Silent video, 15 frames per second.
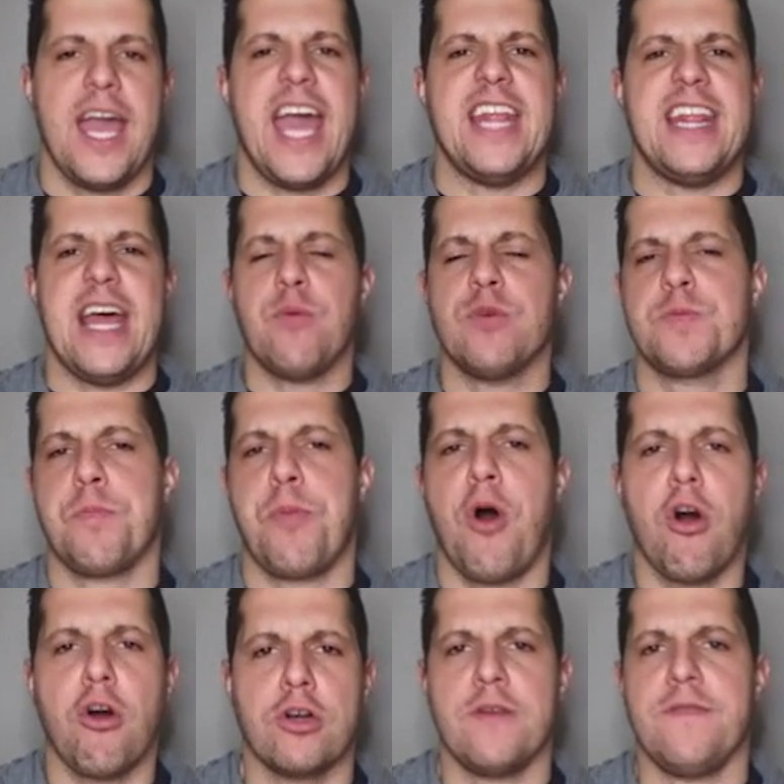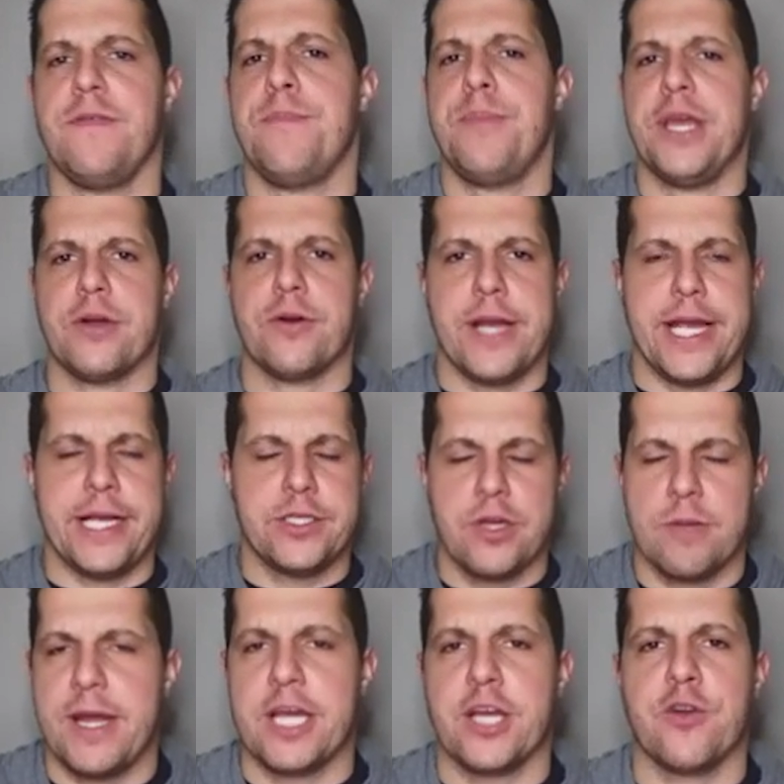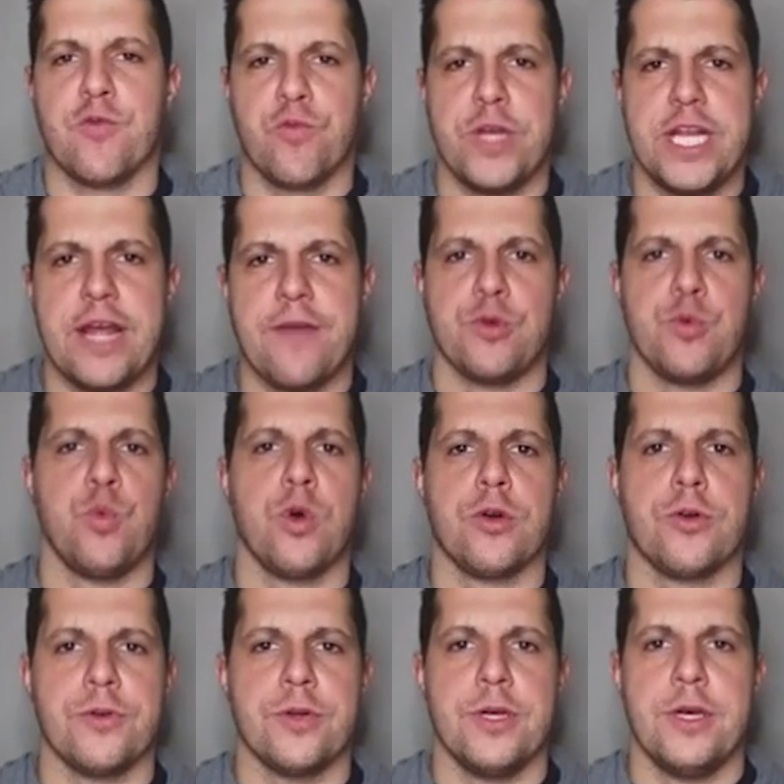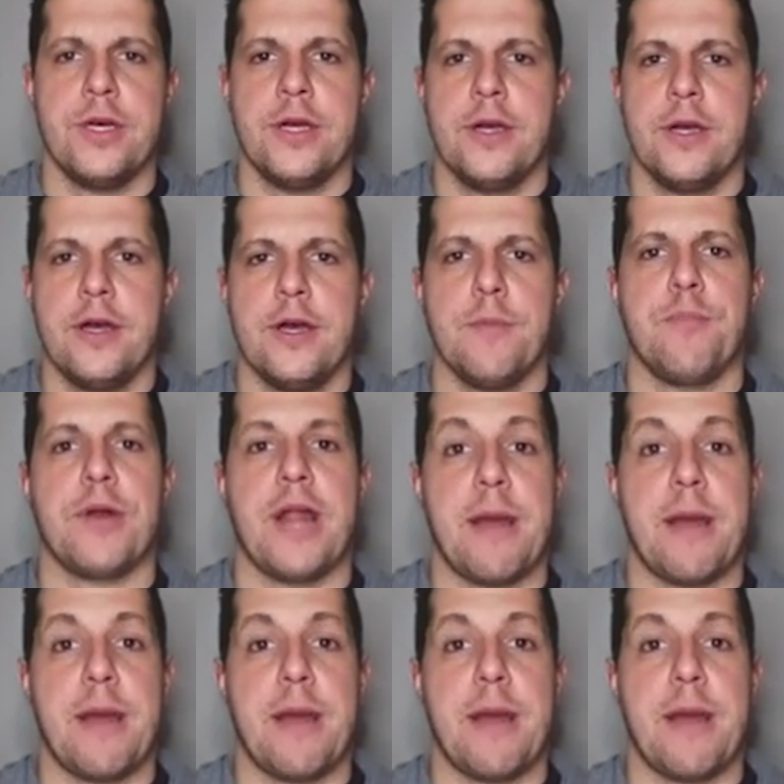And that was part of a bigger answer. I'm not going to read every word, but